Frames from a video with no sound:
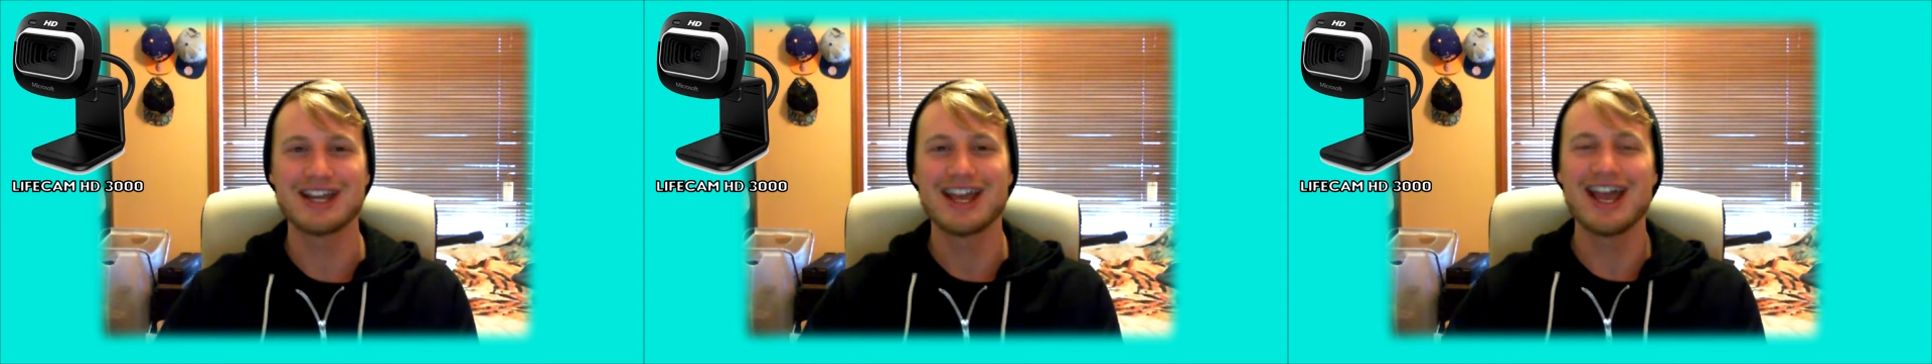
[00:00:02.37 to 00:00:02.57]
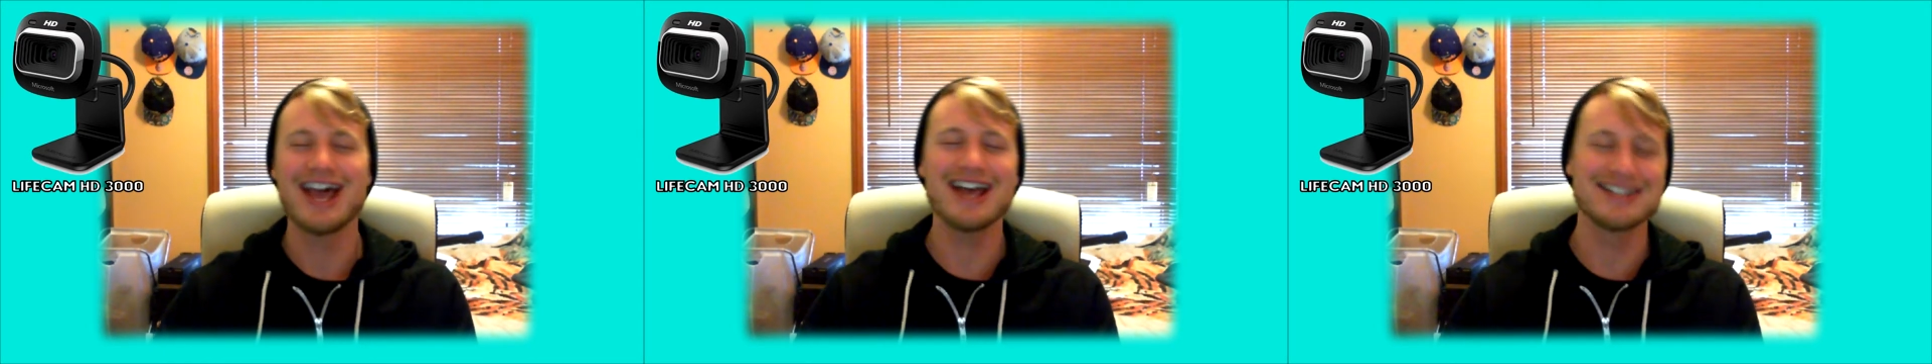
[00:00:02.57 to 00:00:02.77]

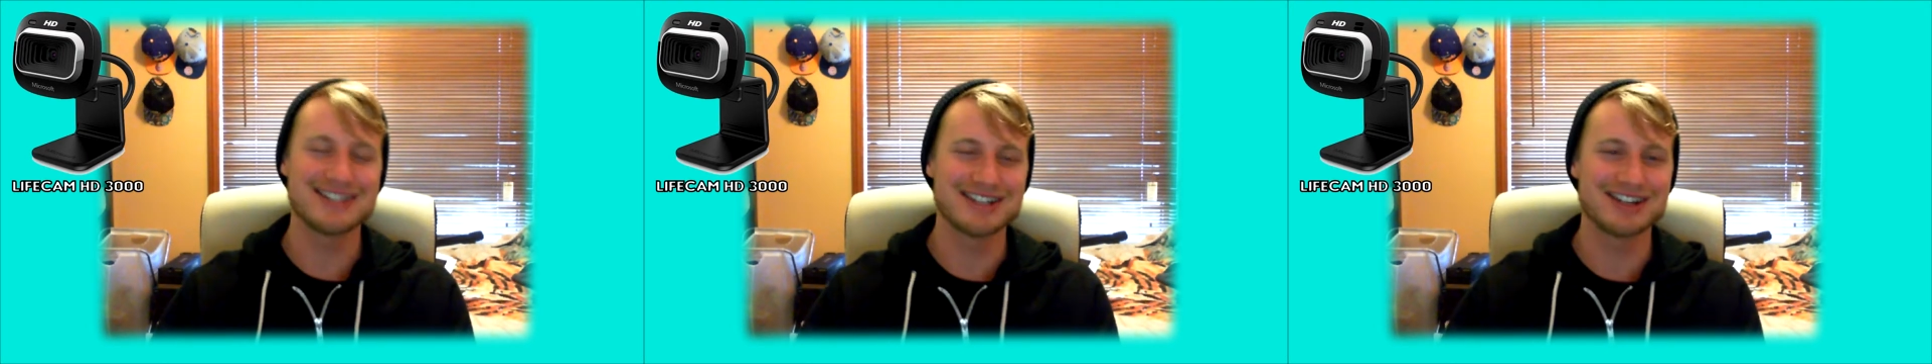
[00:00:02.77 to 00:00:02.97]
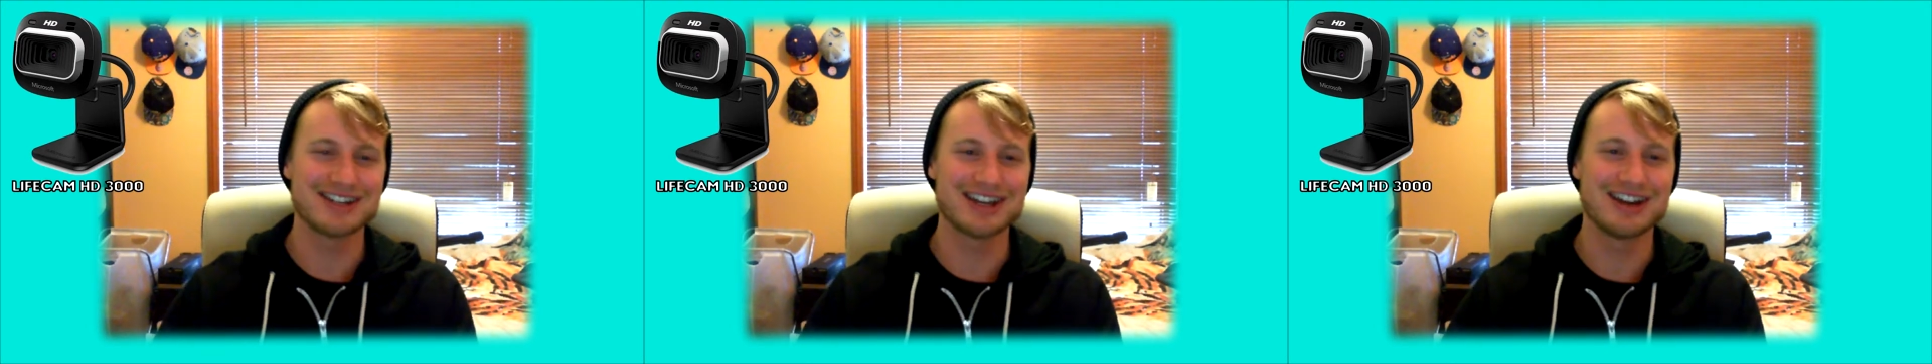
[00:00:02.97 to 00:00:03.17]
How's it
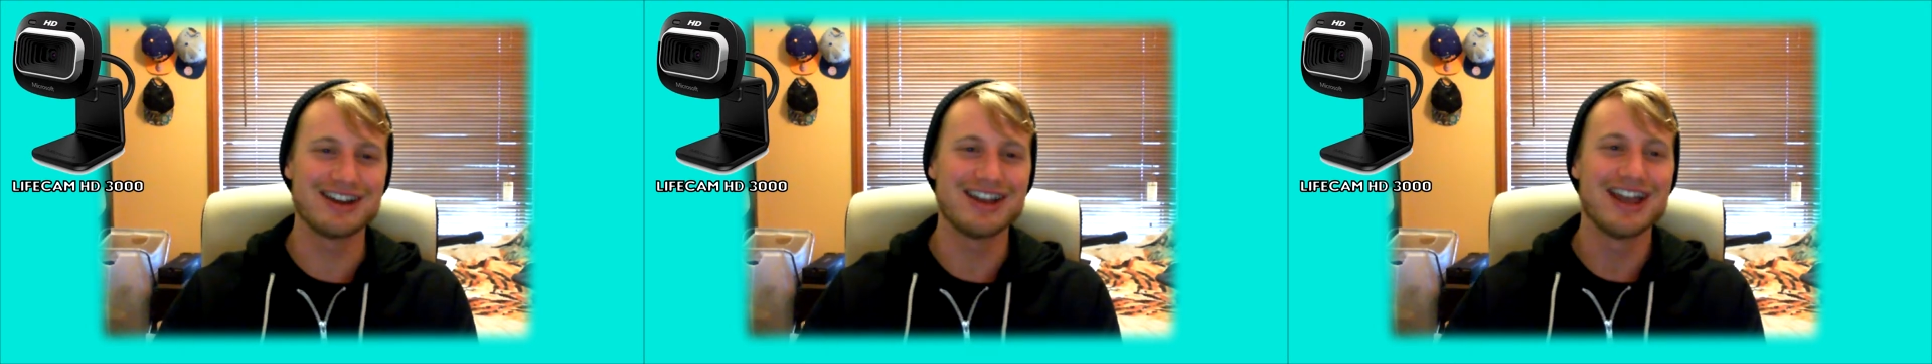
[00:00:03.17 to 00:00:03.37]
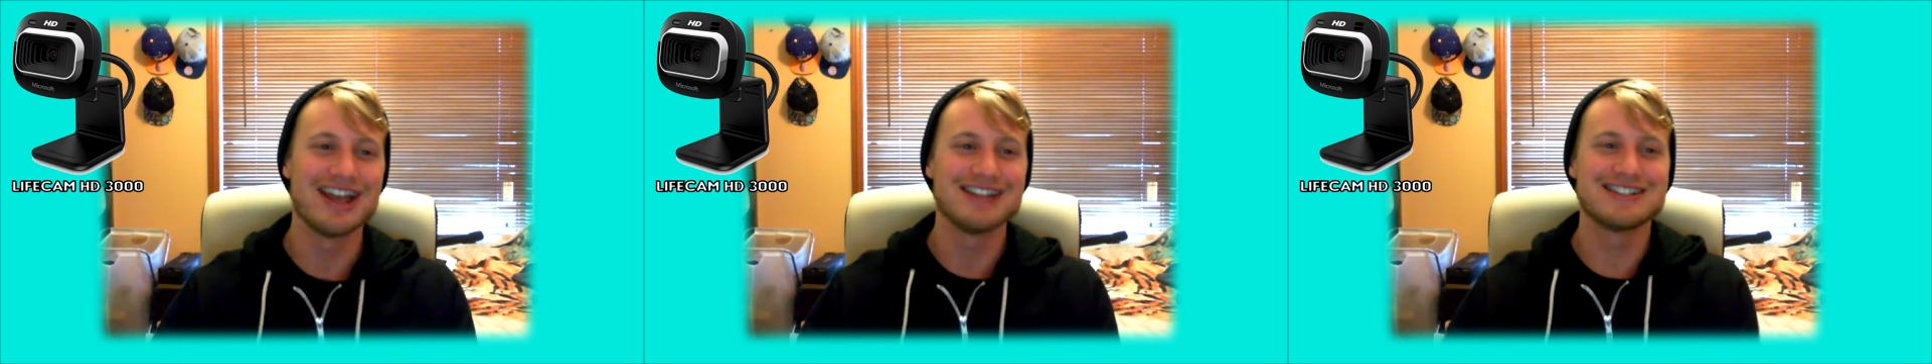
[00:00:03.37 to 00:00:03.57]
all going?
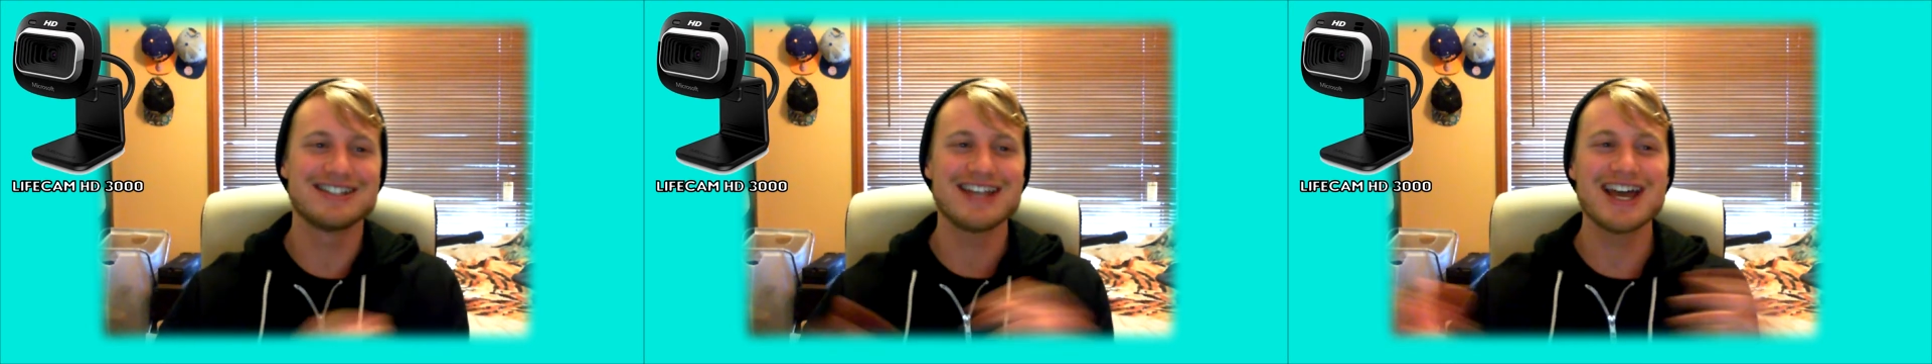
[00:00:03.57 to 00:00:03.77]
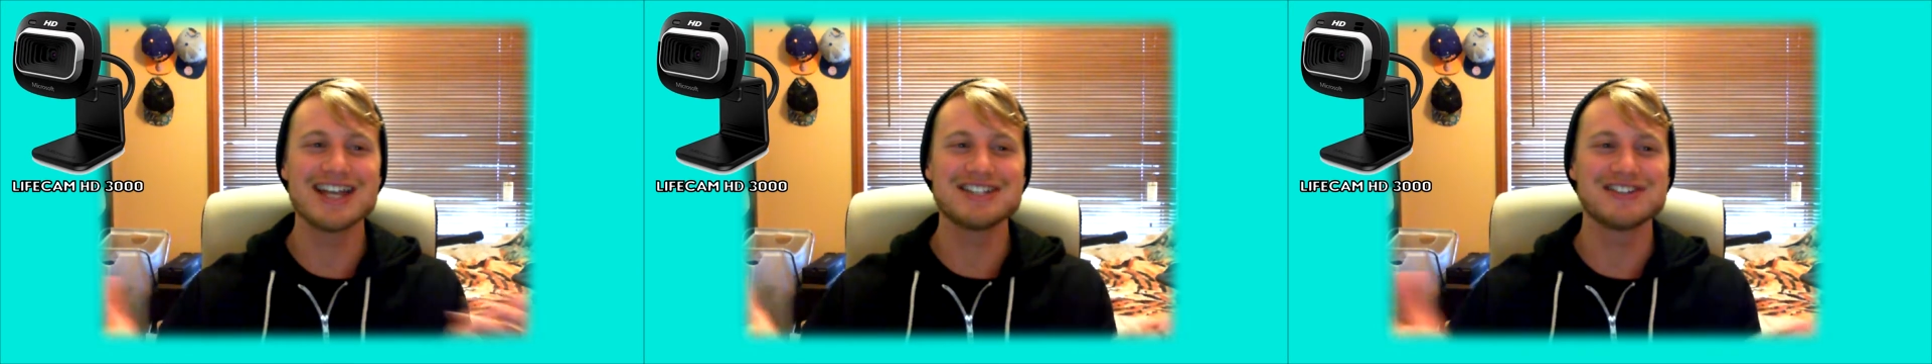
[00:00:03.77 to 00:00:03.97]

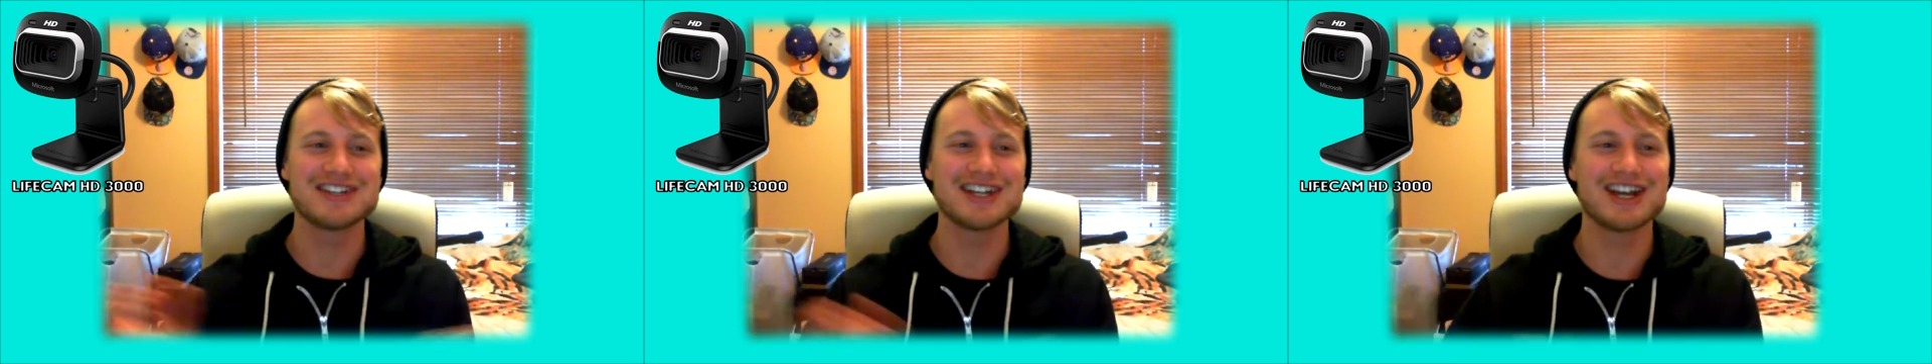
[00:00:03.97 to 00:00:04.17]
Today's video